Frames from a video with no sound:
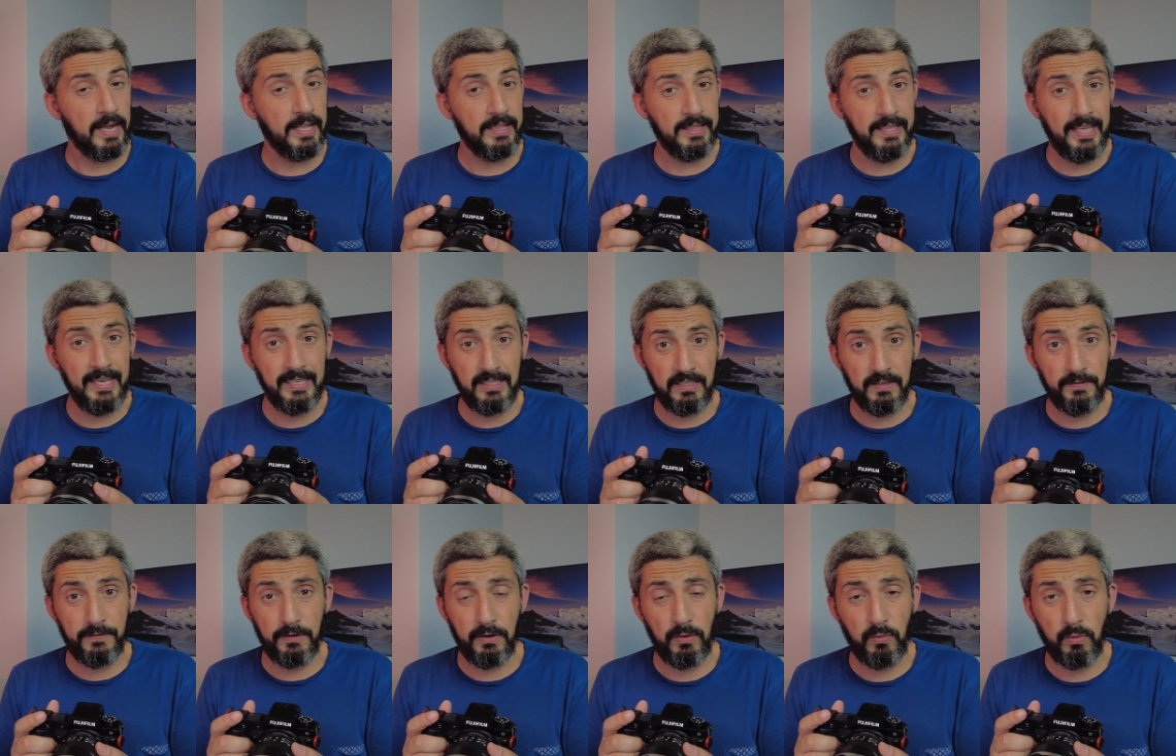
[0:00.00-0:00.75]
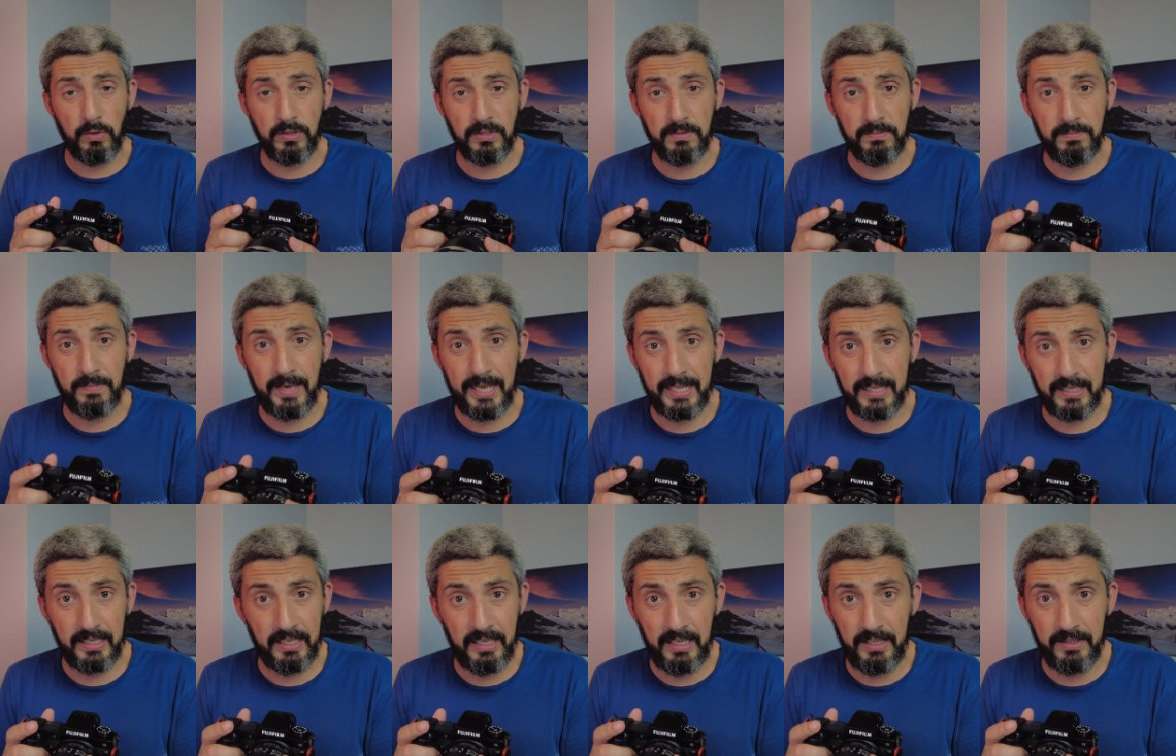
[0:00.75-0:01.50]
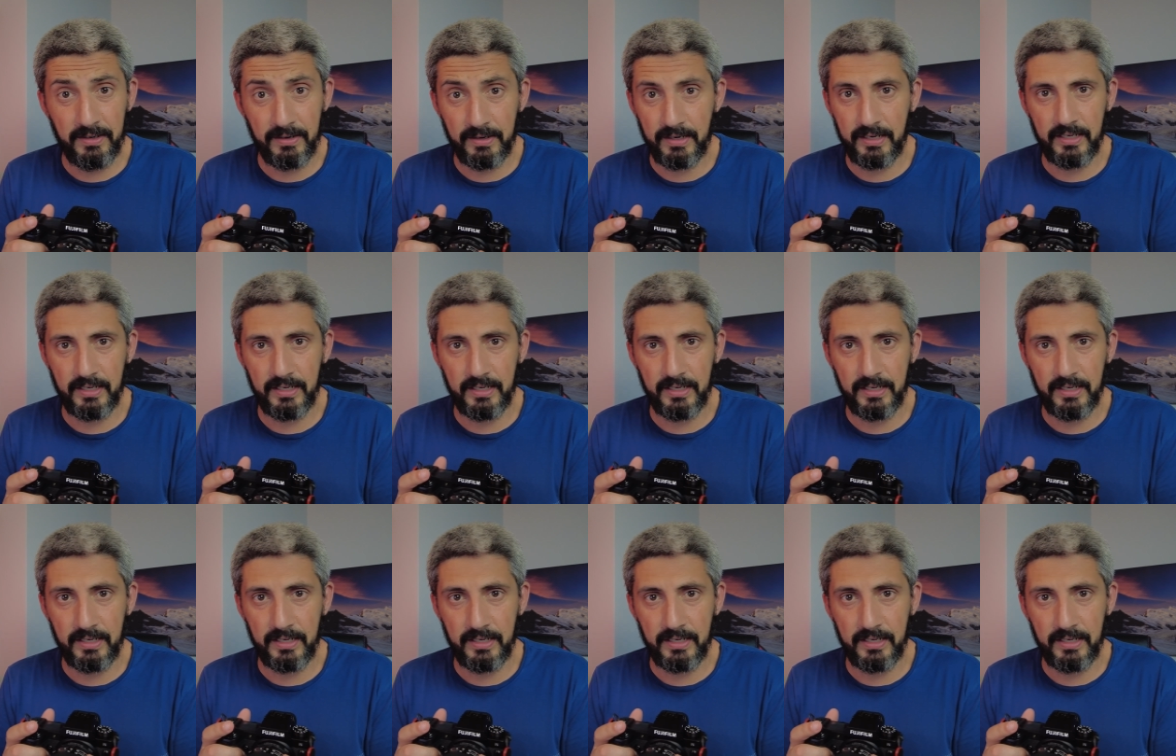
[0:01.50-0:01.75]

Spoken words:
And the X-T4 wasn't bad either.